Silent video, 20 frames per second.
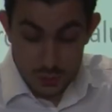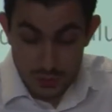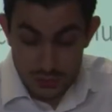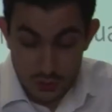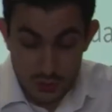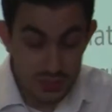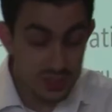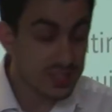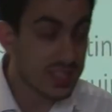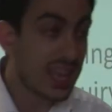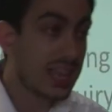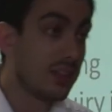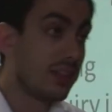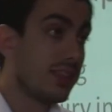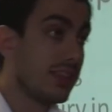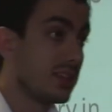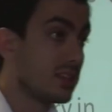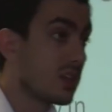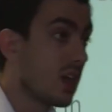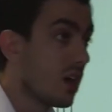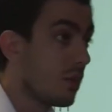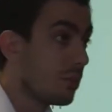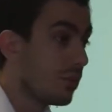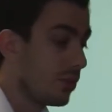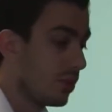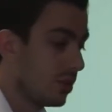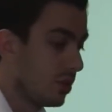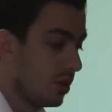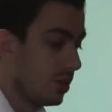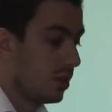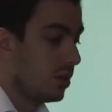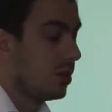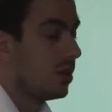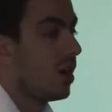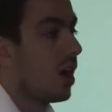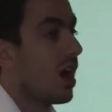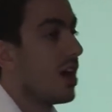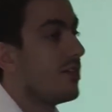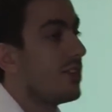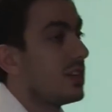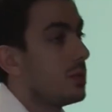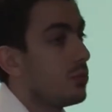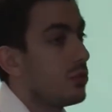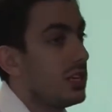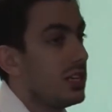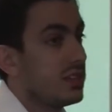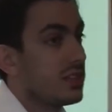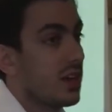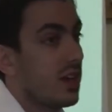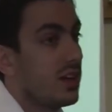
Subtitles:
we've got to scale things up. I've had a brilliant